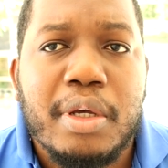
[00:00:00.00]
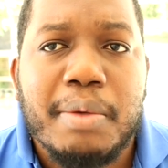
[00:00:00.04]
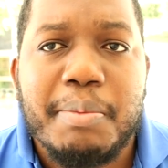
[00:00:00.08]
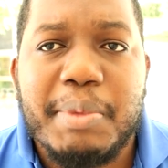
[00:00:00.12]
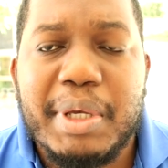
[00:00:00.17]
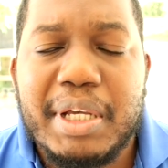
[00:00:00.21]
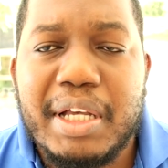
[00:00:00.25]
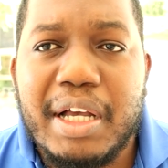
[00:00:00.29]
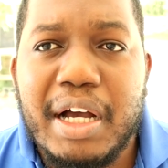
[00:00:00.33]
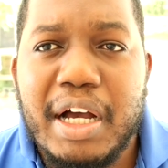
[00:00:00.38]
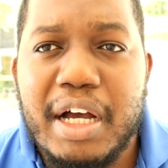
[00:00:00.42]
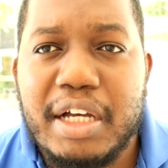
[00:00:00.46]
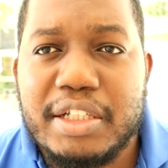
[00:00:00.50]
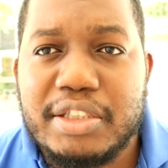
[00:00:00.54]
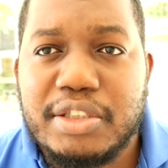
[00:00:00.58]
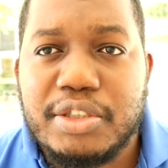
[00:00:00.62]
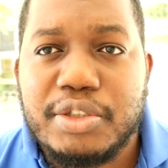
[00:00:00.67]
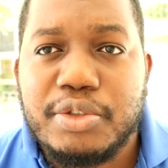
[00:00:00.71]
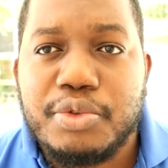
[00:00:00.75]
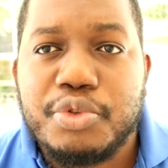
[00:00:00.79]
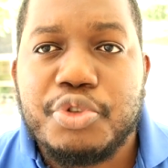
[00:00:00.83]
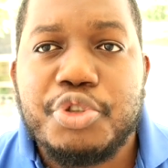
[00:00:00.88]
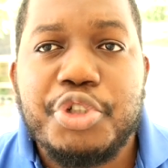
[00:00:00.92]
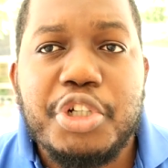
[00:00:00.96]
Because
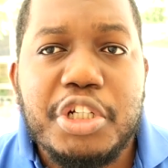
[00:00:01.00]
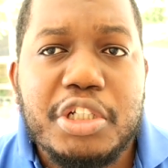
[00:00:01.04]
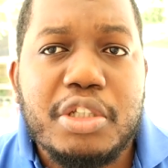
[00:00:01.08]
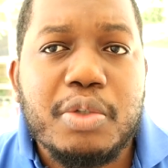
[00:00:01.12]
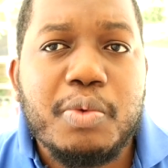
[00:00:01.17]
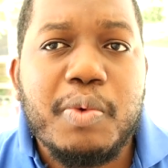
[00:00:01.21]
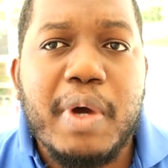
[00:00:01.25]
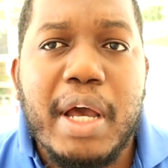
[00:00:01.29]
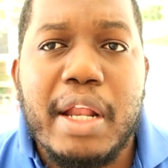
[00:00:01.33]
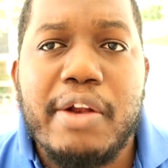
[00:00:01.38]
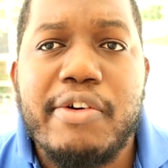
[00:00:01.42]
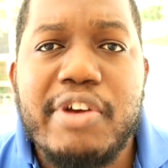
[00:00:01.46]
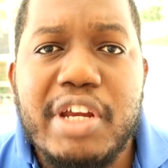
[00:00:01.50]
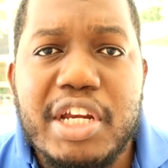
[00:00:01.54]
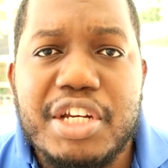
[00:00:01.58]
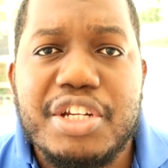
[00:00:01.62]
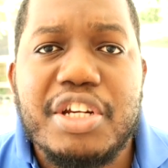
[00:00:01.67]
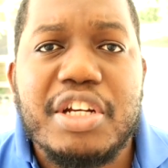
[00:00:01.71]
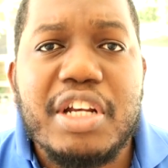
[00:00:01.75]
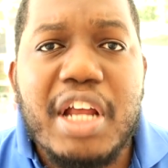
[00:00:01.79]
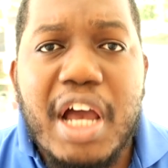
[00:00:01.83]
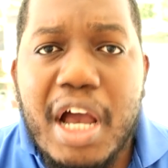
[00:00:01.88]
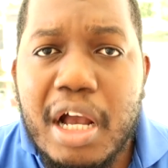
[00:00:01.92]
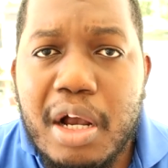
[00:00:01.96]
3-to-1
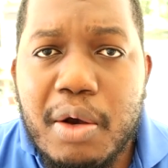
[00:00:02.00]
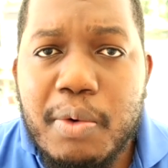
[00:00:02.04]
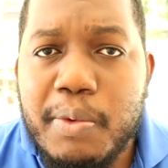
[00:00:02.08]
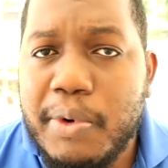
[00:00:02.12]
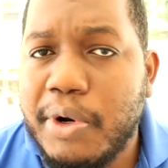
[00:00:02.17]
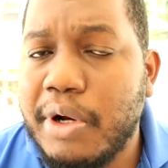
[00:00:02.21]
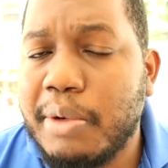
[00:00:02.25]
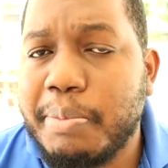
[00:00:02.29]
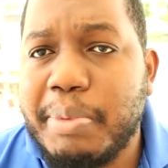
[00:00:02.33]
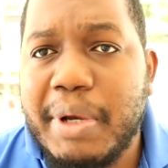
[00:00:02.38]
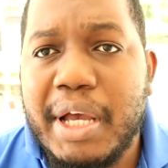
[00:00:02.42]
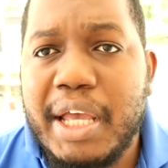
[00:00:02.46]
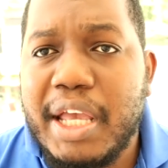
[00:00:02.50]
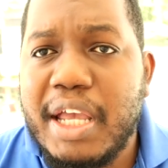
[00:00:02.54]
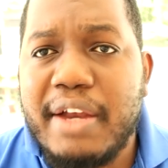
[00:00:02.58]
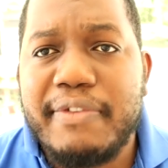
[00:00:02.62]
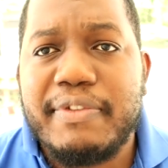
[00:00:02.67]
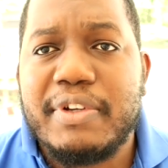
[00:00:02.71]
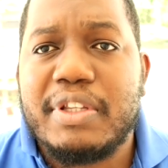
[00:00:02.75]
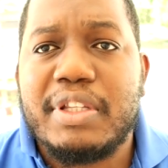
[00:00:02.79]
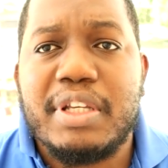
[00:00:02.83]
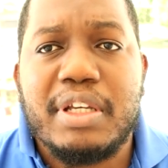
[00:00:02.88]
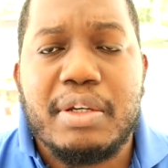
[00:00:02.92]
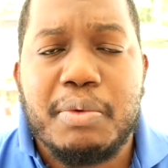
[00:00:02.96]
ratio now go work on
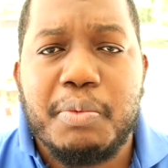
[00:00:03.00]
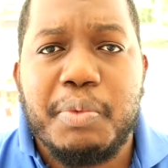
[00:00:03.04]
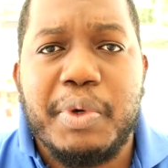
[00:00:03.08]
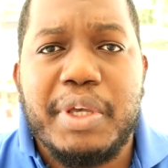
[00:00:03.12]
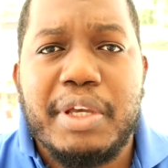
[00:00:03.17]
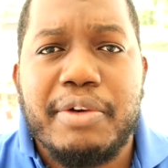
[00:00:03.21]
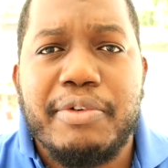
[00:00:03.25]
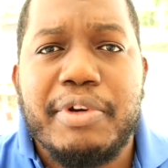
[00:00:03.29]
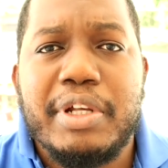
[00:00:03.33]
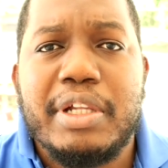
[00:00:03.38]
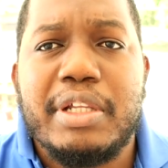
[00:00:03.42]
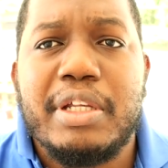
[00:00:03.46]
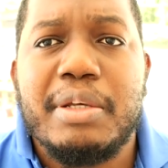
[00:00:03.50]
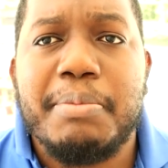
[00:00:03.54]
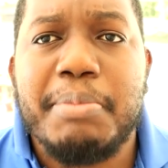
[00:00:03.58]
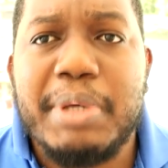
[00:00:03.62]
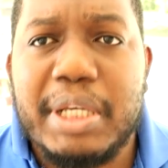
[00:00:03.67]
everything where you really